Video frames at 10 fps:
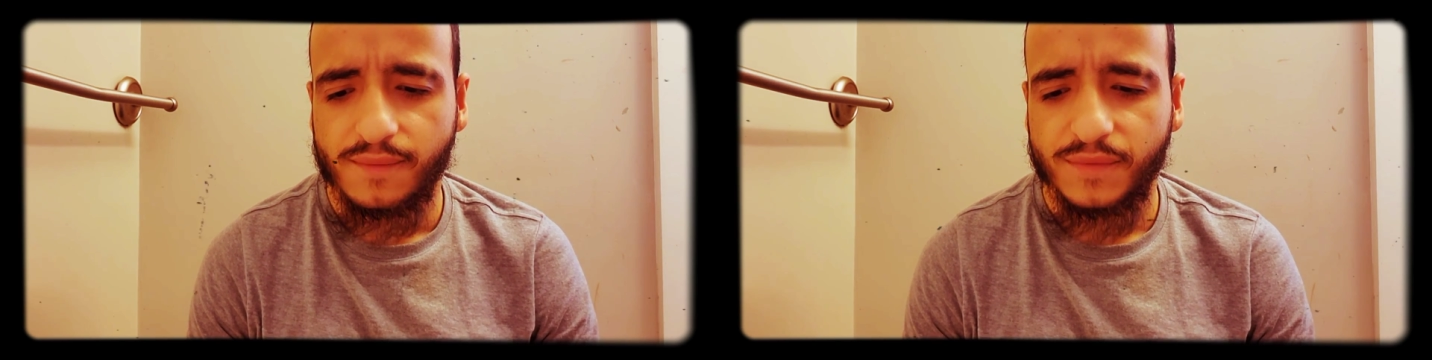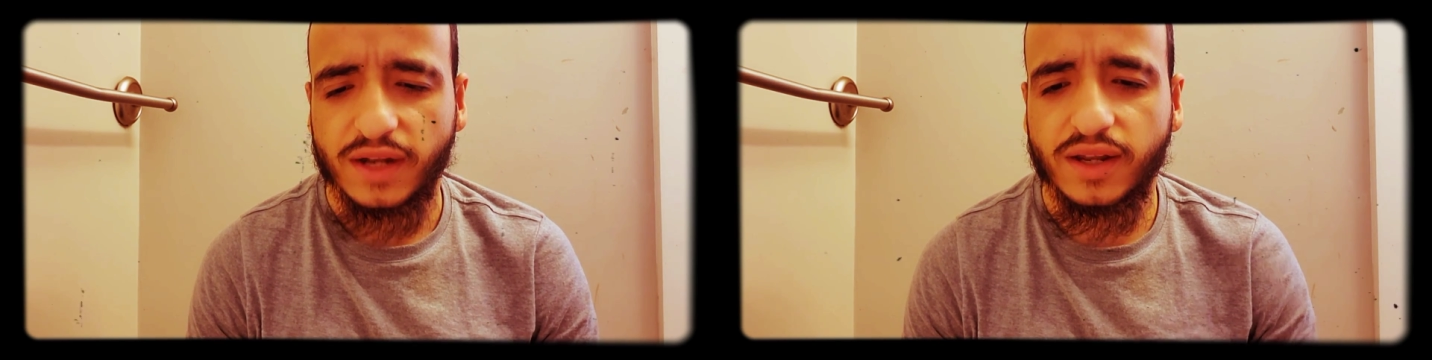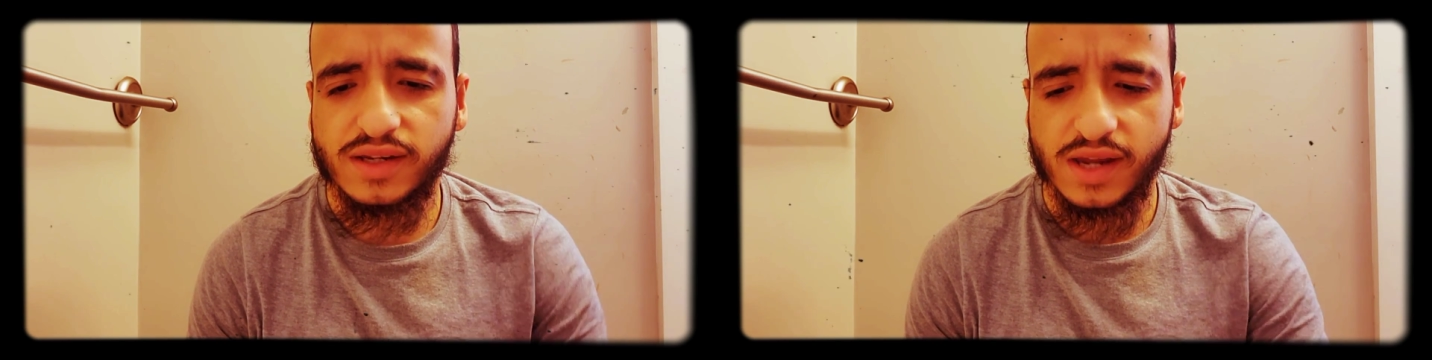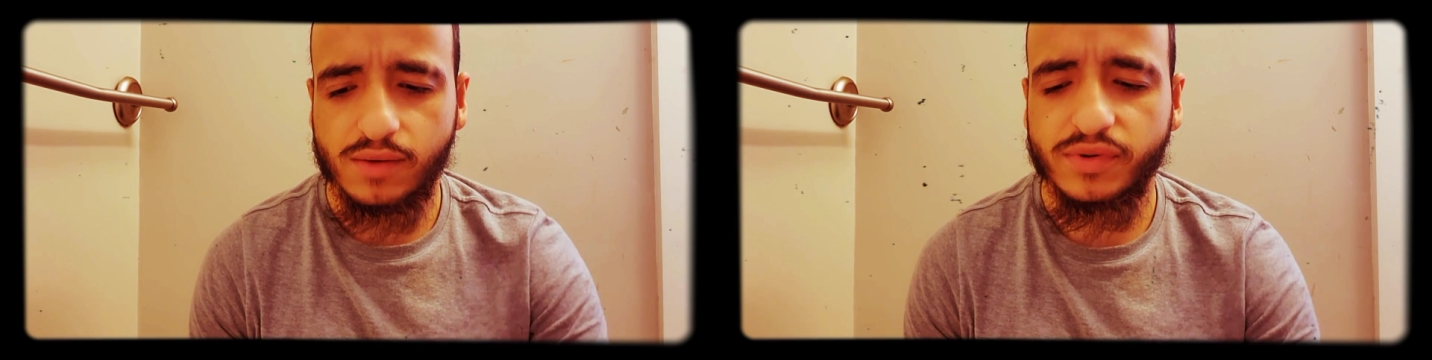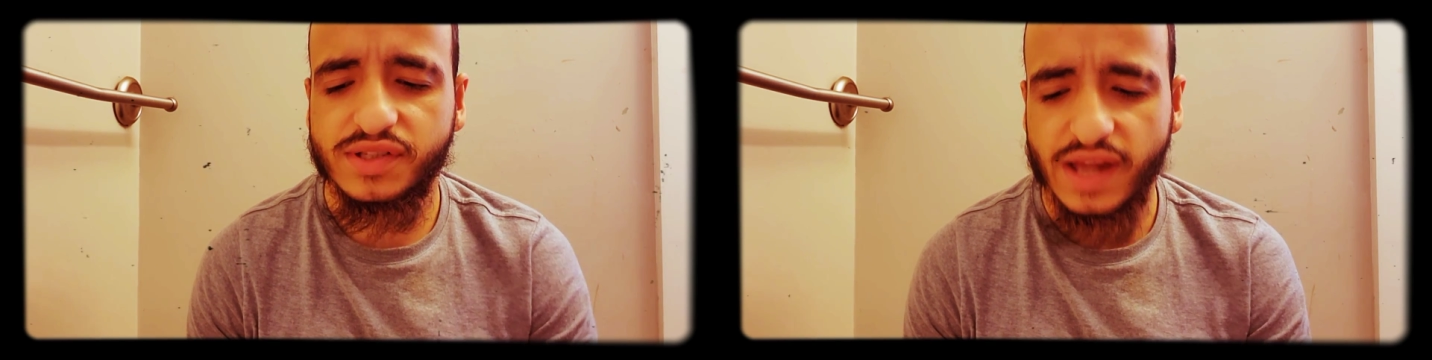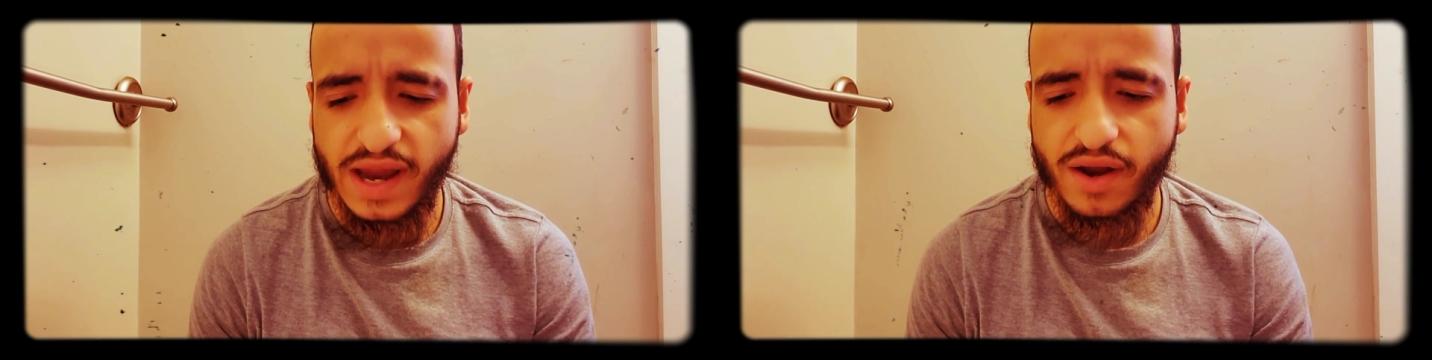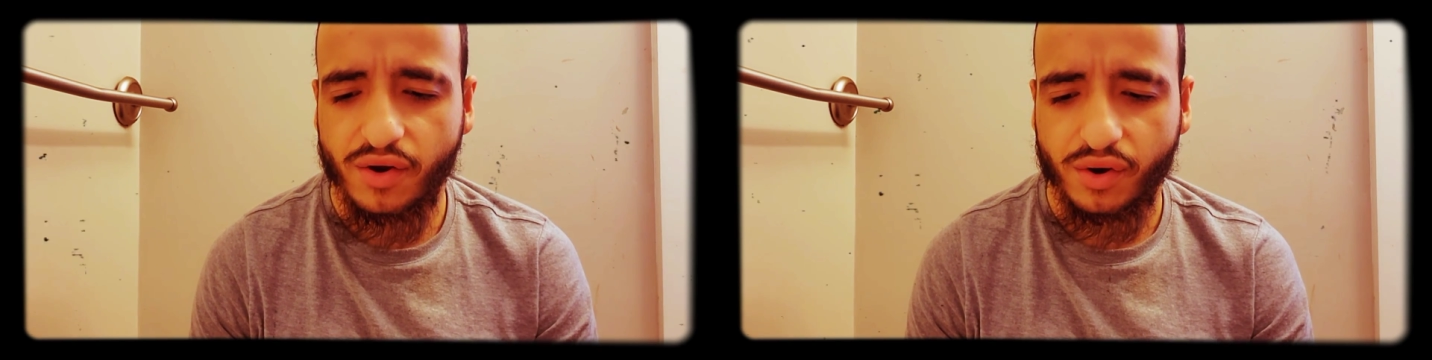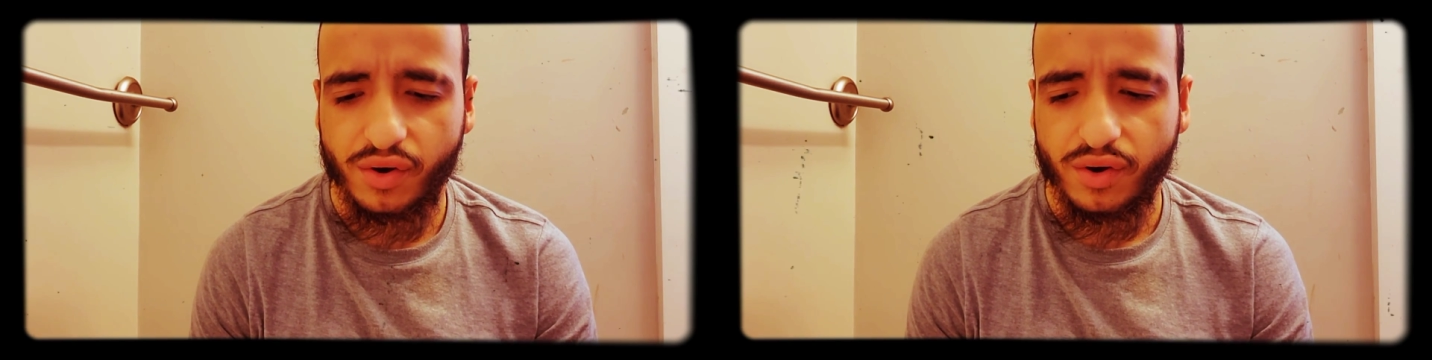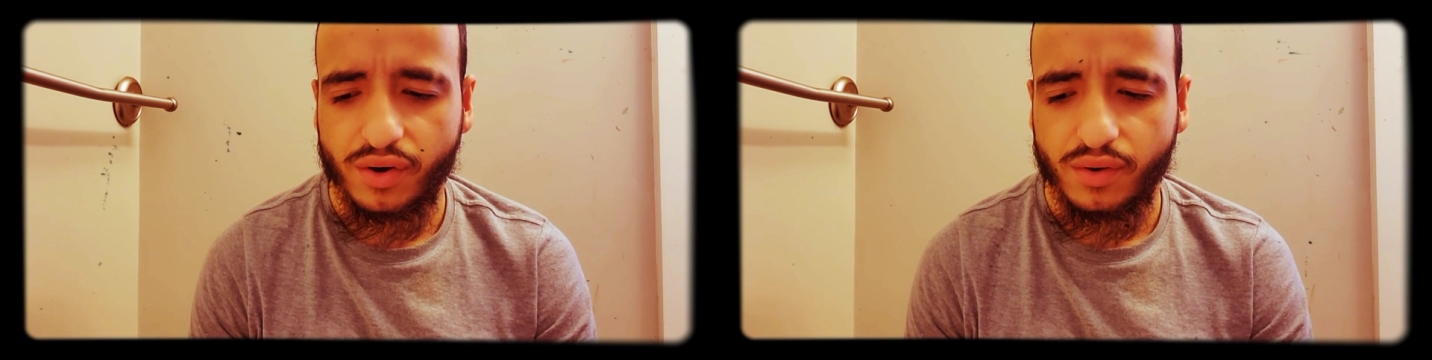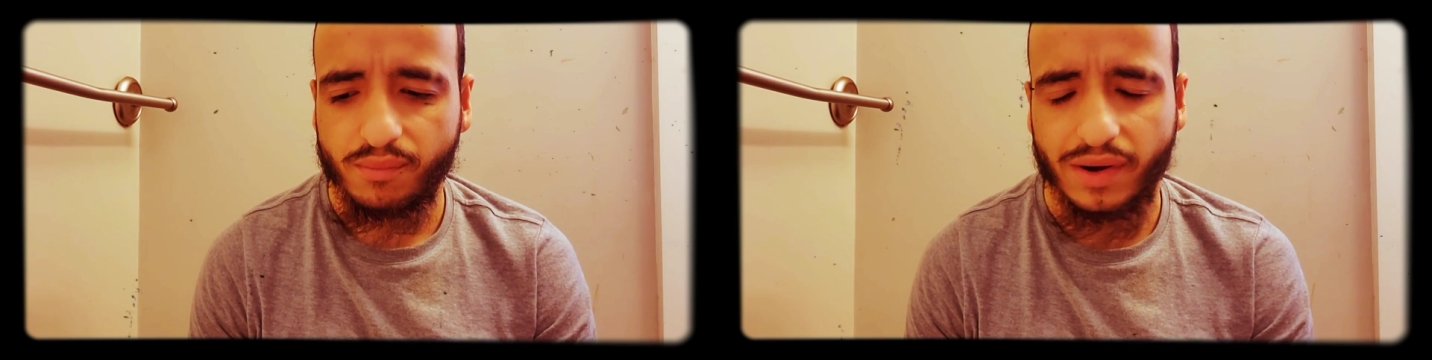and the kid was there,
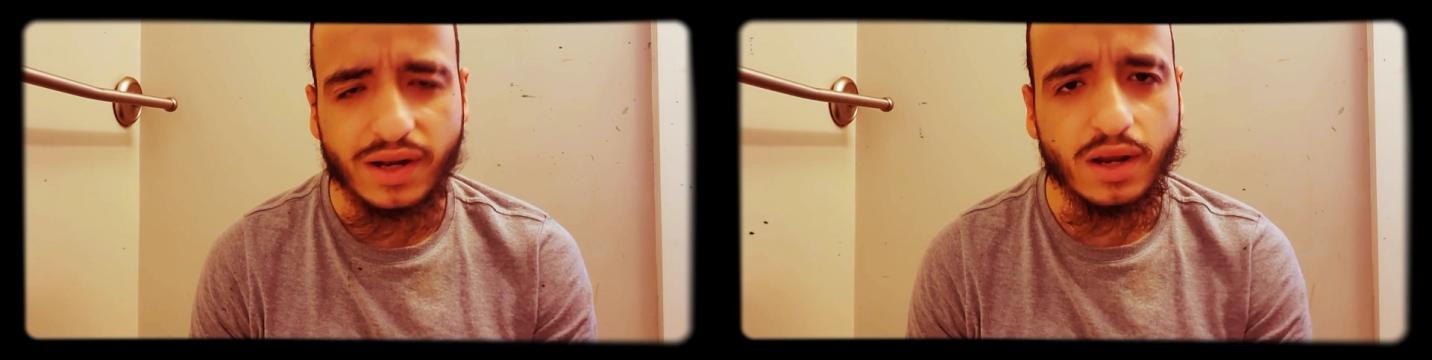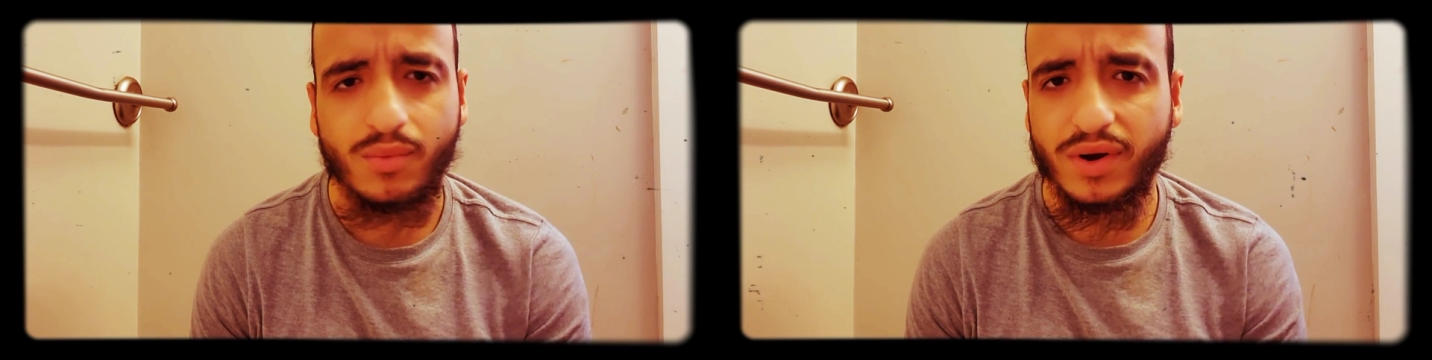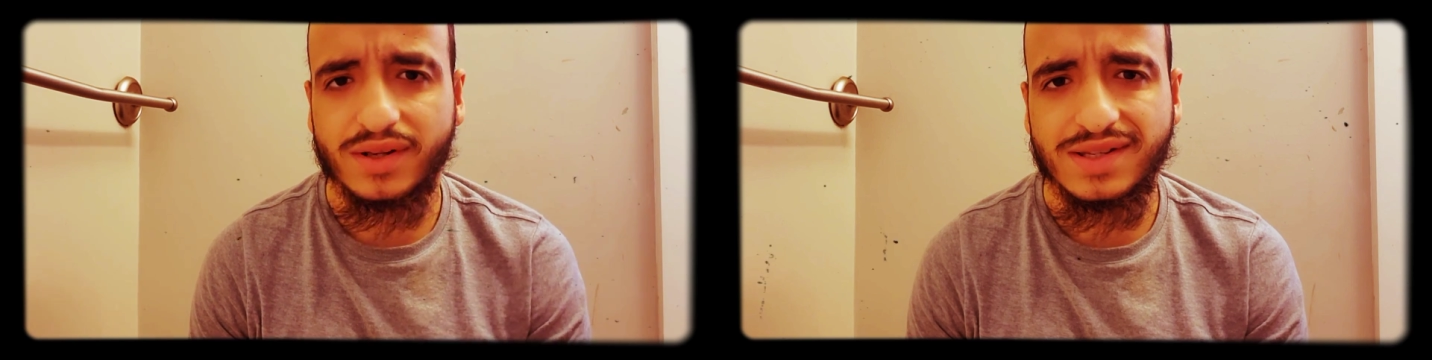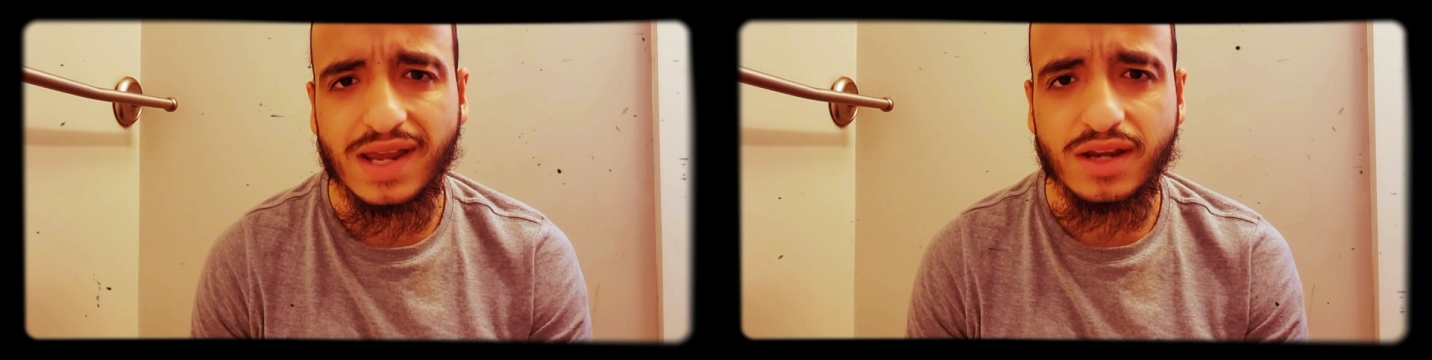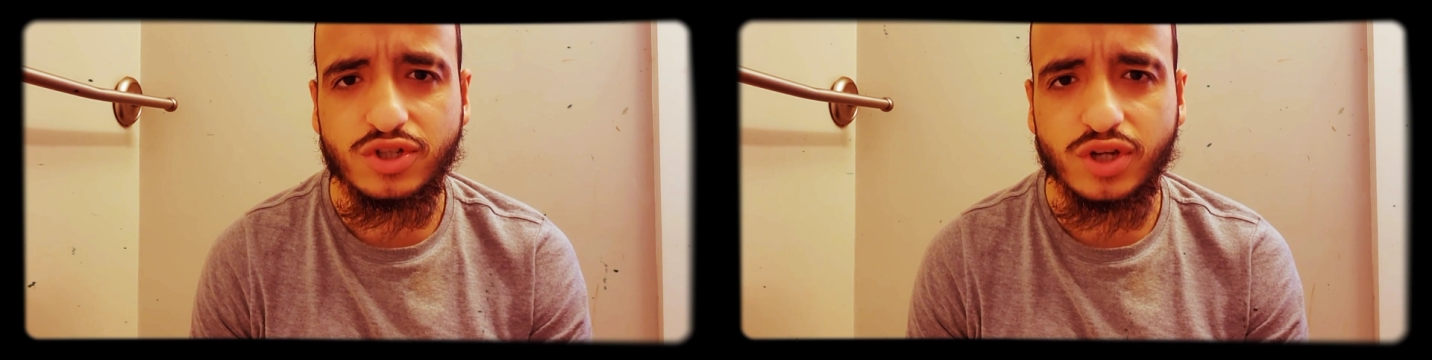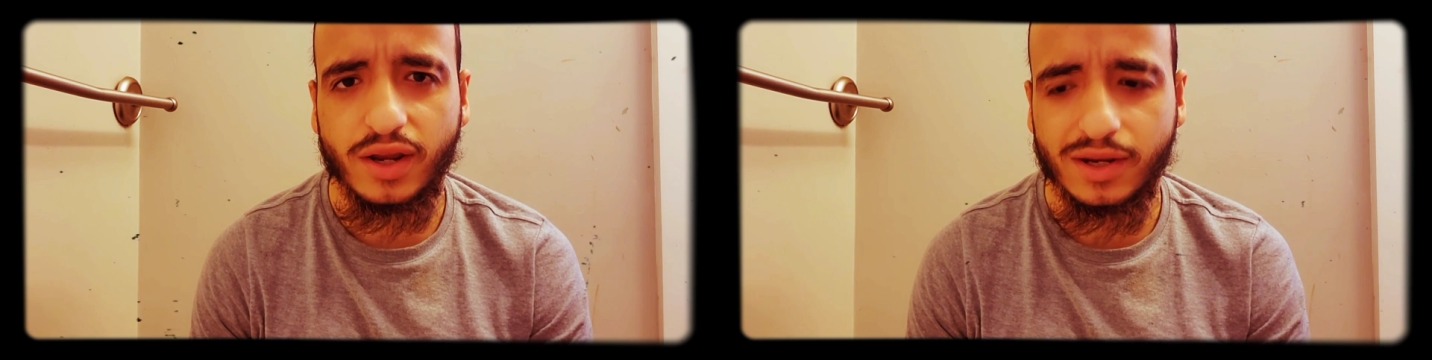but he didn't want to say shit.